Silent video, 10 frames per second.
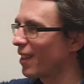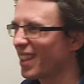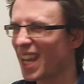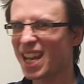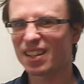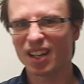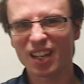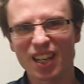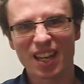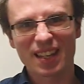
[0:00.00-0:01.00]

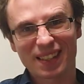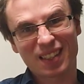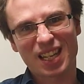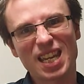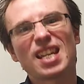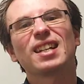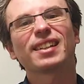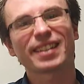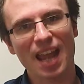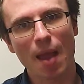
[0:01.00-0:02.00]
theta is the
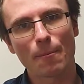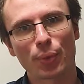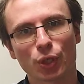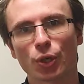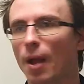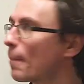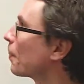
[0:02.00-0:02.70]
temperature.